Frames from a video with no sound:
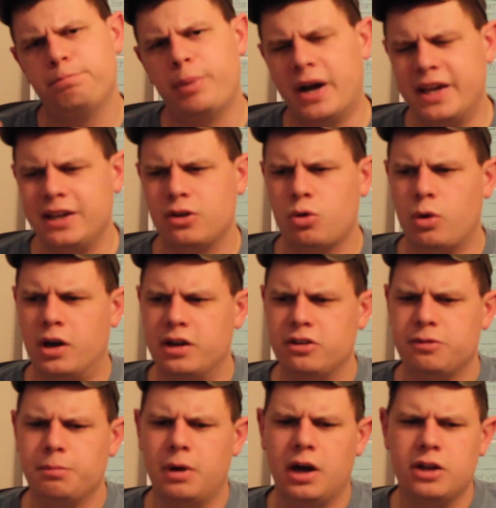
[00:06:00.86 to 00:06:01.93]
bite quite
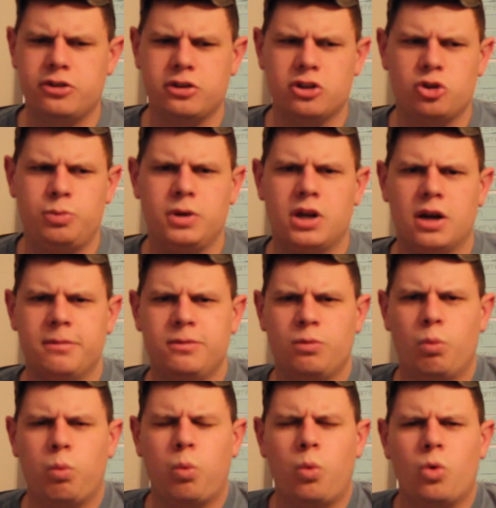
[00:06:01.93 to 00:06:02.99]
as much, and it just becomes
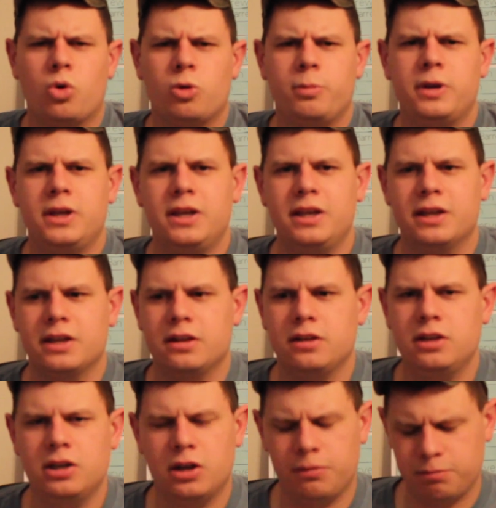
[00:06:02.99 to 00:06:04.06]
warming
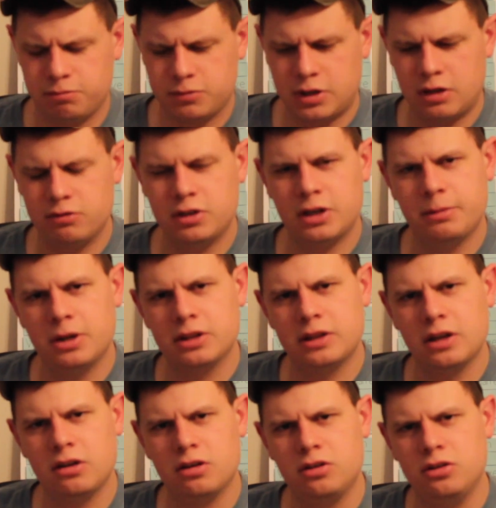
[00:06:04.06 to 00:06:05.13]
and, you know, kind of right about
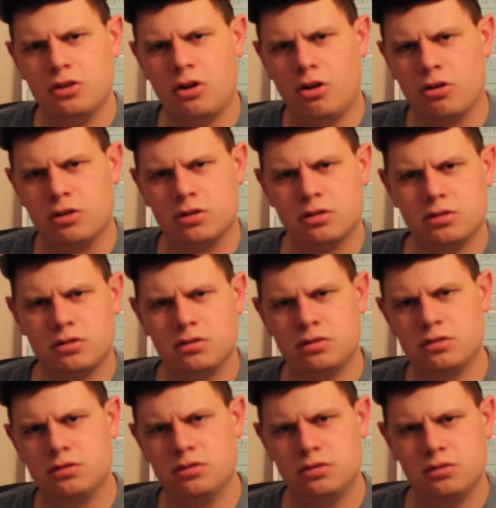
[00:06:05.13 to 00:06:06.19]
there in your heart,
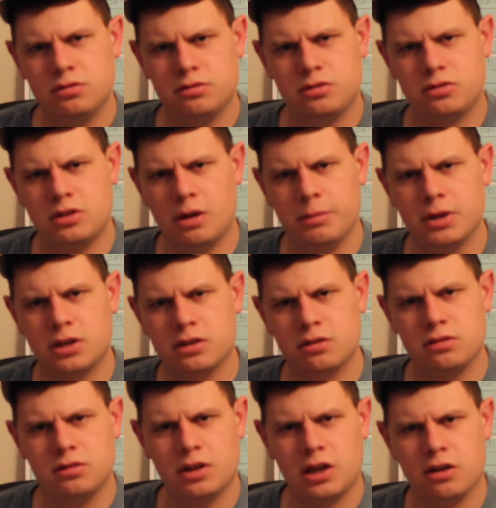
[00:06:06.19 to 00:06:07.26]
stomach
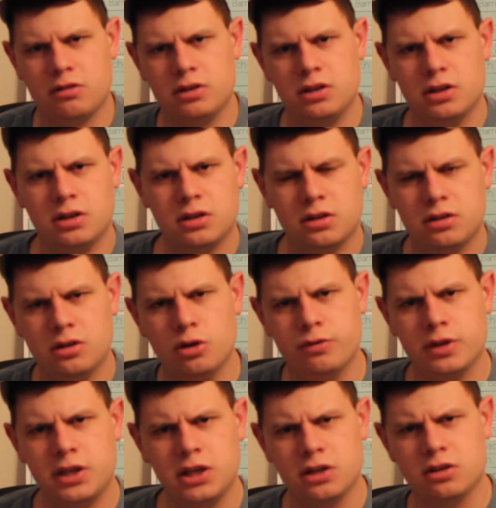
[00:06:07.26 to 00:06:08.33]
area
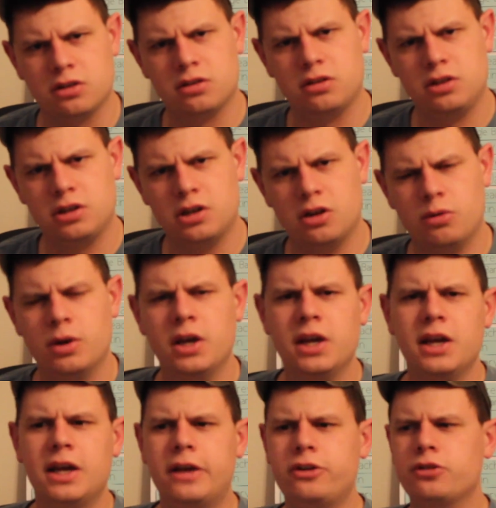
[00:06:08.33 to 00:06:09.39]
over here, you know.
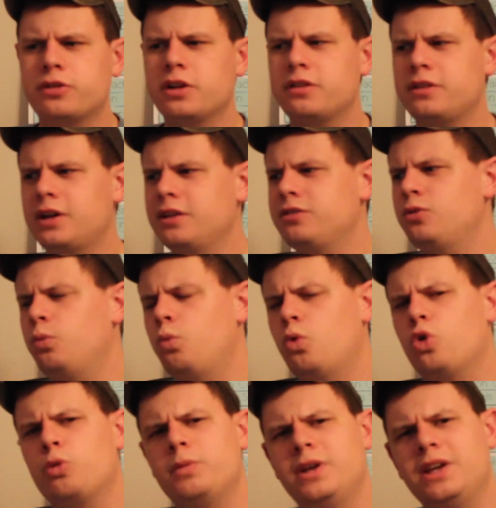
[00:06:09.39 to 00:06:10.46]
It just gets nice and
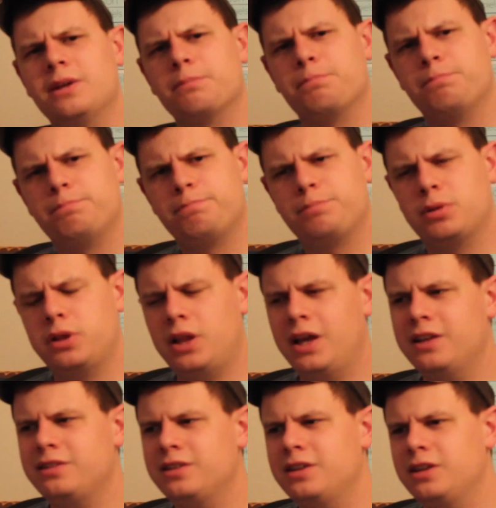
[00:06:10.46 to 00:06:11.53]
warming and
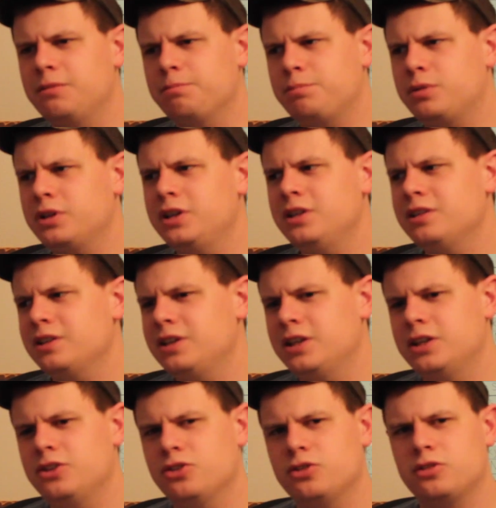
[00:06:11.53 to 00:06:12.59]
pleasant and pleasing,
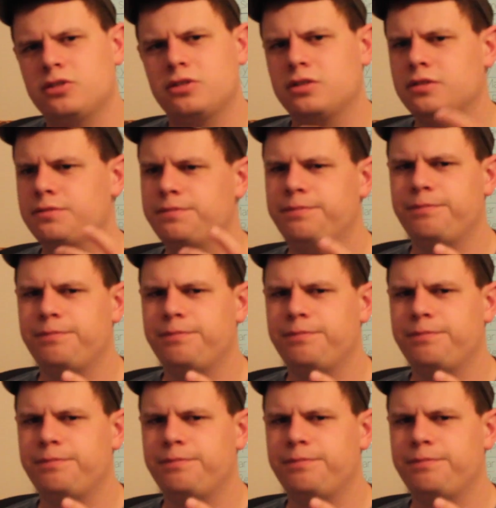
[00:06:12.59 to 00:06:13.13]
and just,